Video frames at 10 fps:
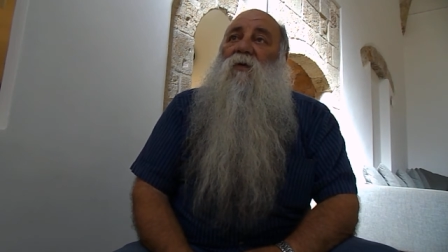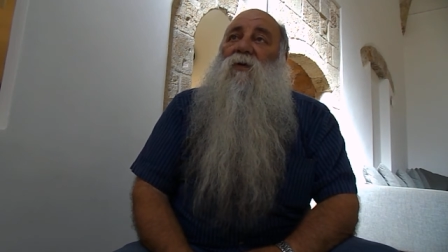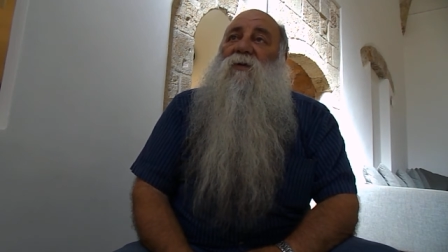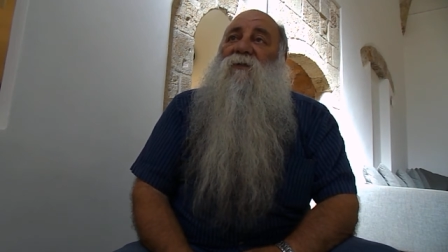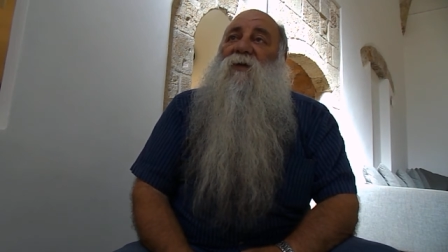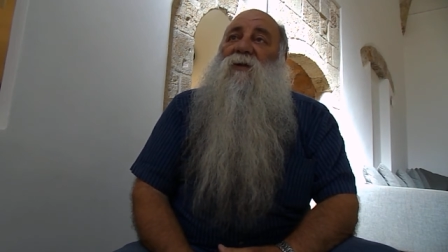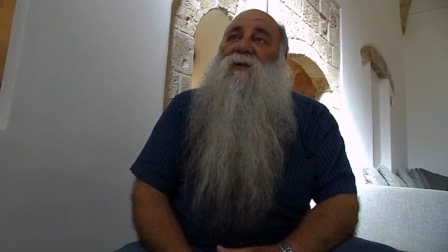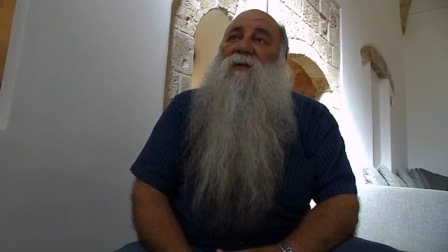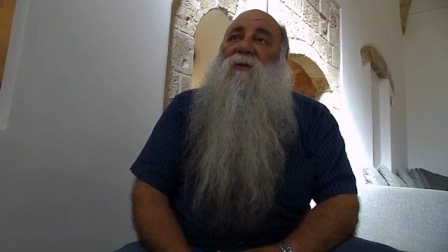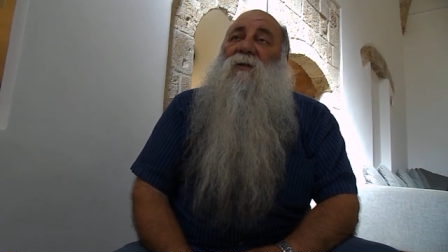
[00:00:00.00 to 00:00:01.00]
water
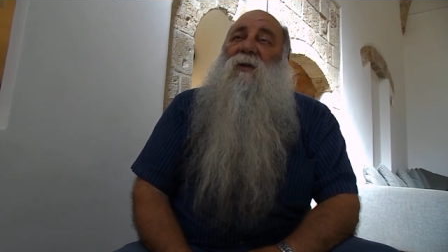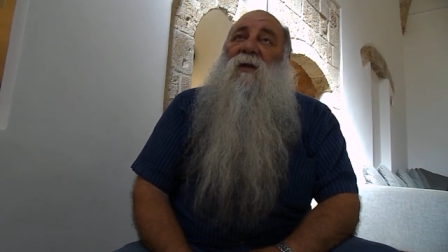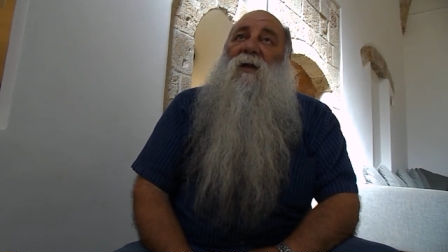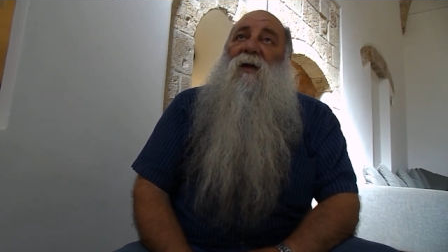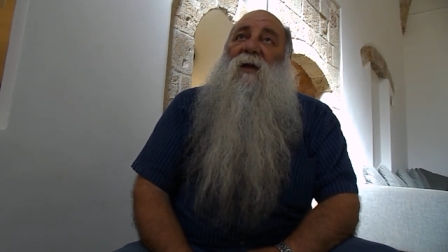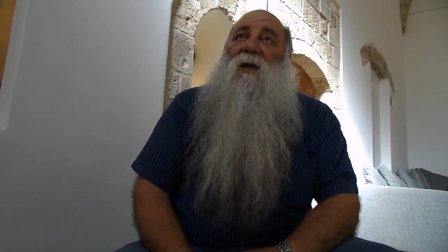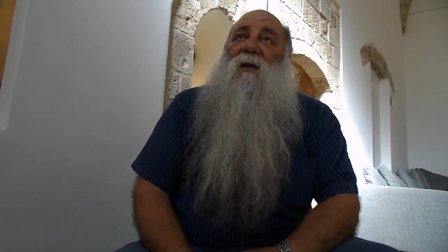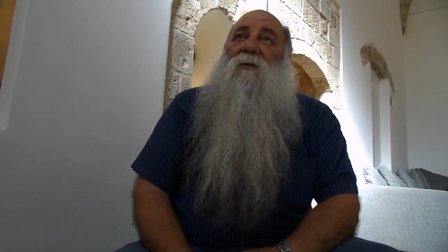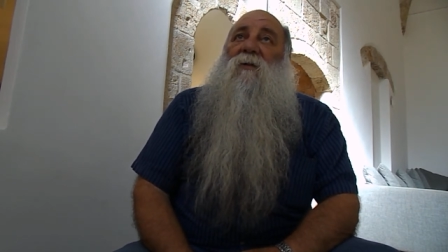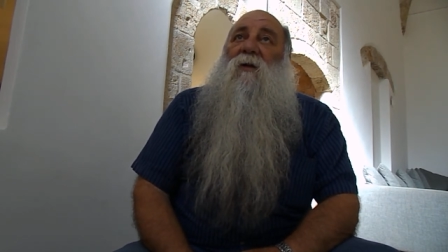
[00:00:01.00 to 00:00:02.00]
fish,
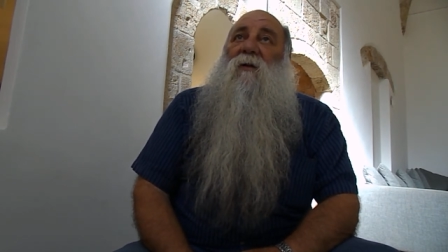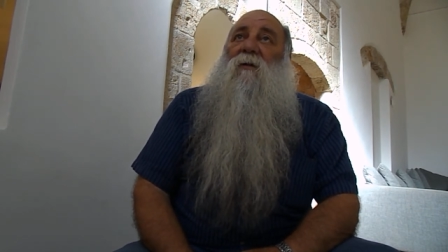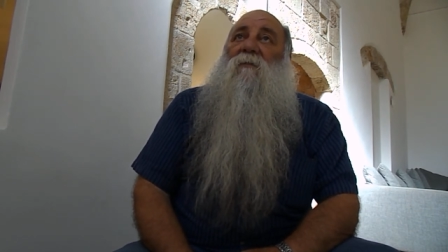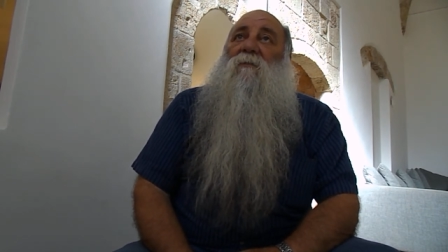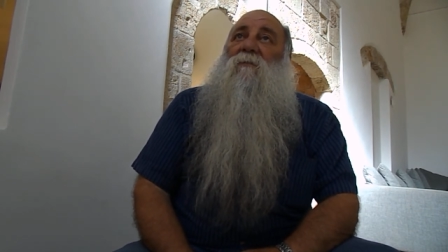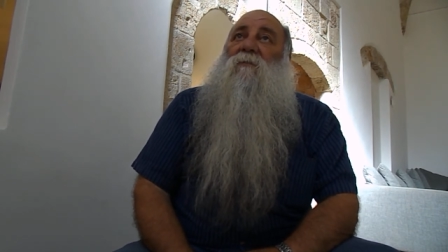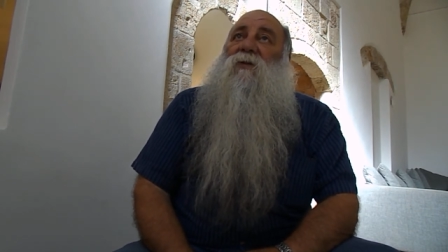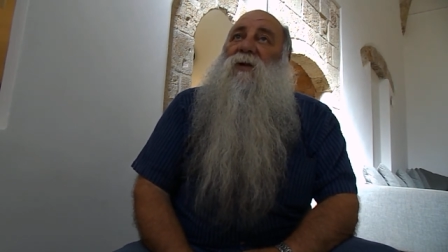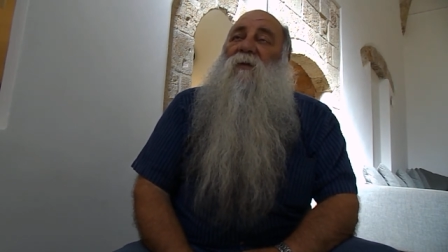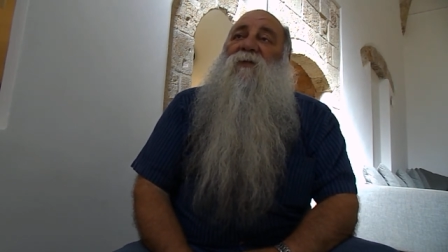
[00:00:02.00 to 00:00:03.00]
and um,
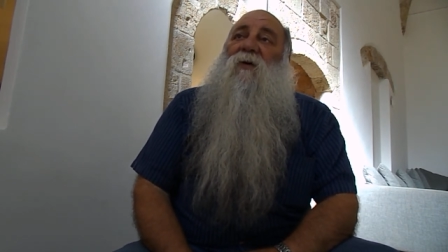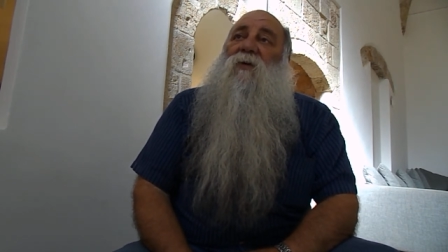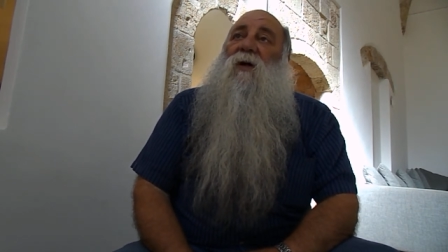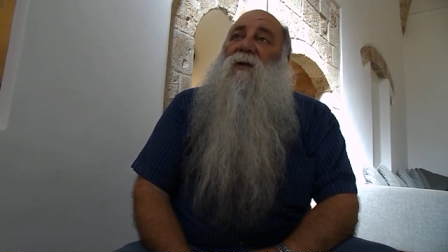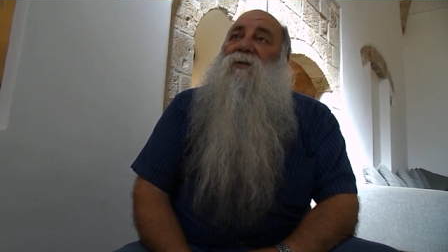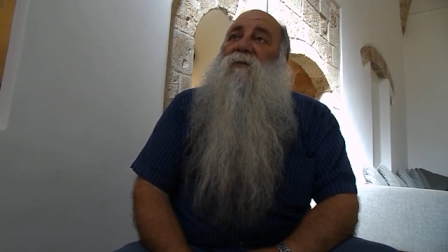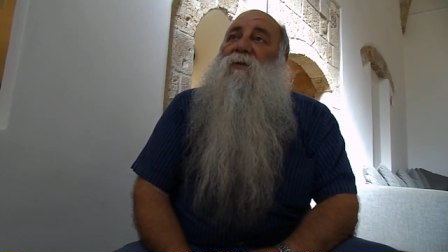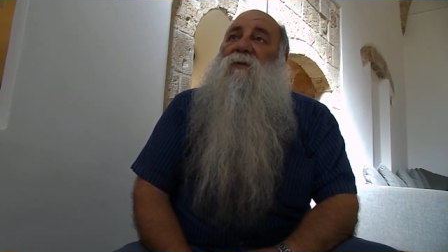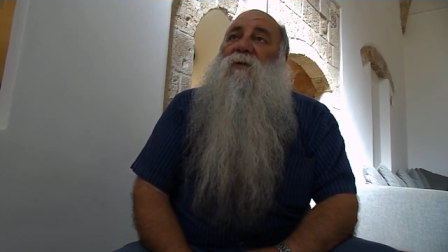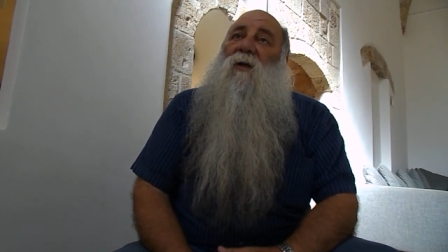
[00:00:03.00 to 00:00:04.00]
some of our
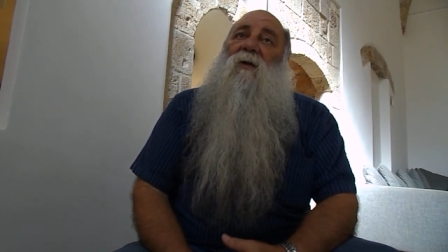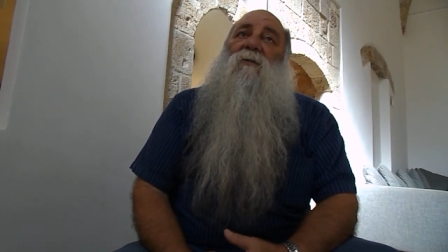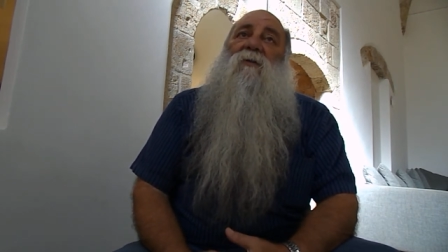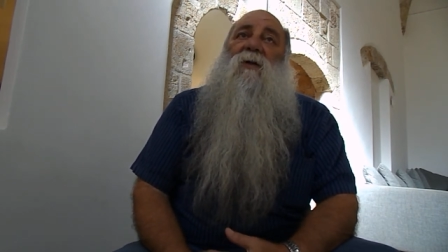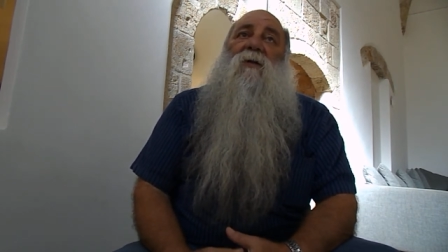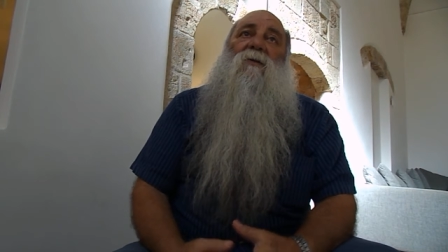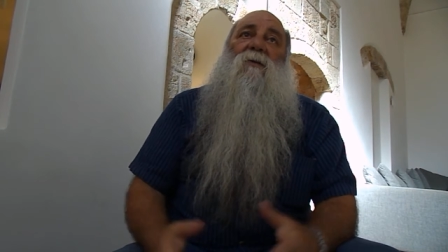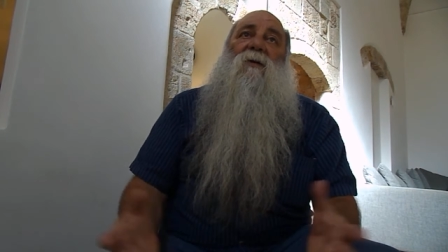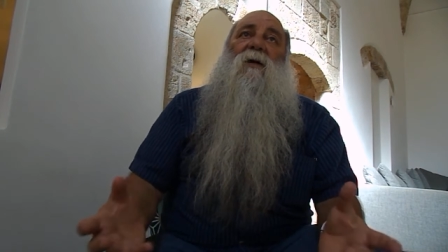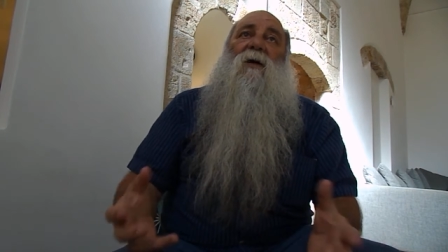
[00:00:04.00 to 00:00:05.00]
customers are keen
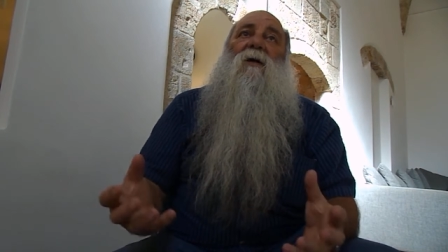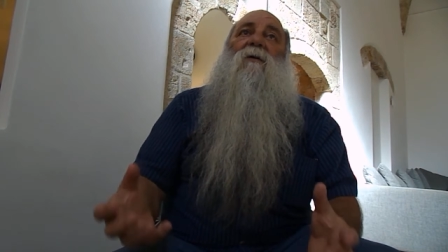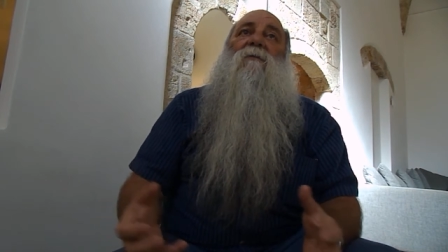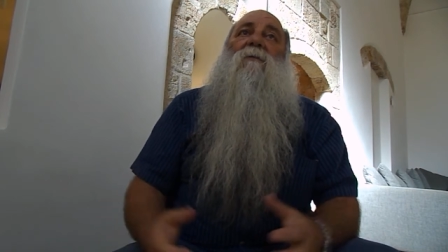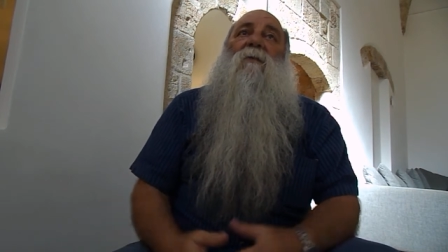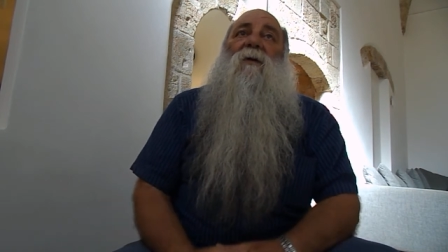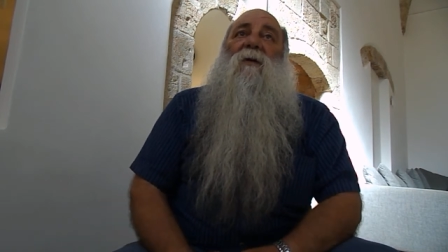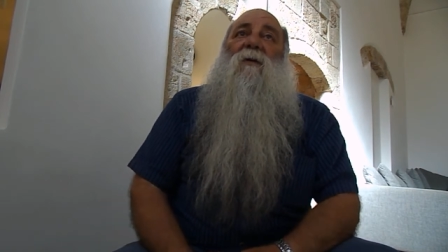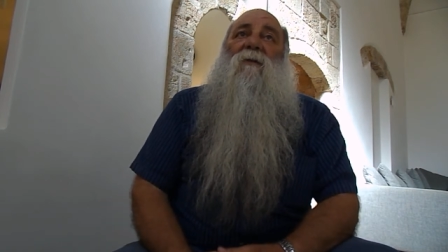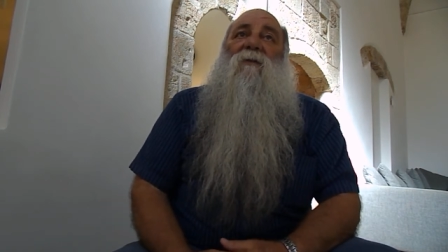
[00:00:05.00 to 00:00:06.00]
on
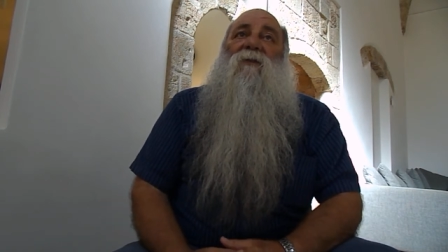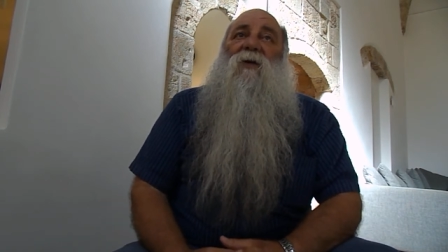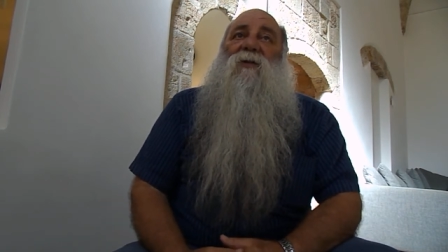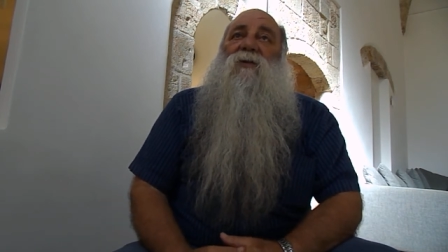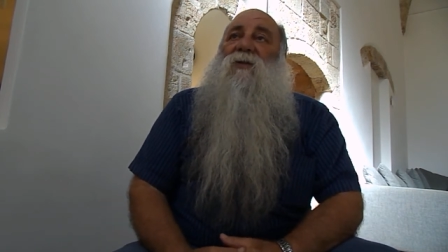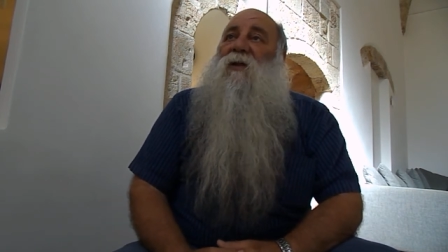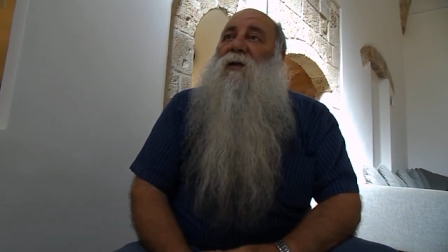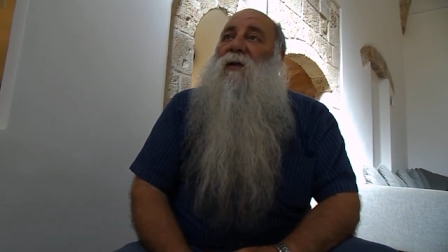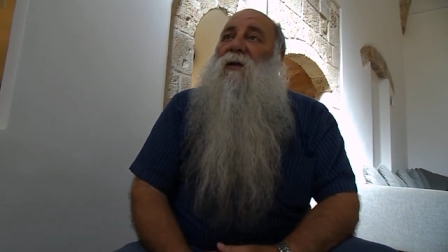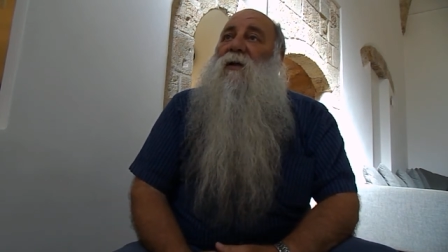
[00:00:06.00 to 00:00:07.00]
fresh
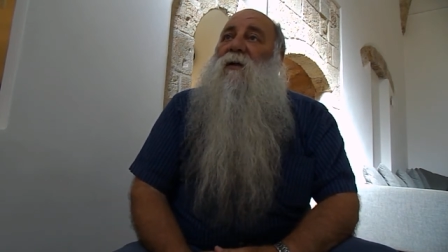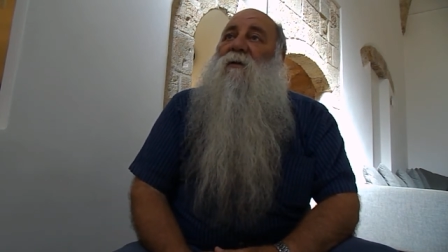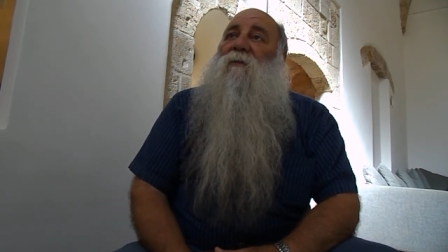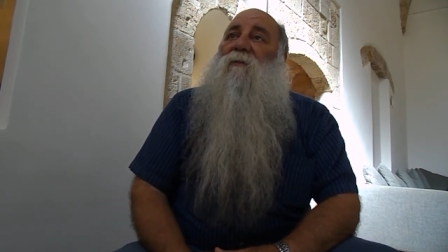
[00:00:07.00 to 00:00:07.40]
sea uh,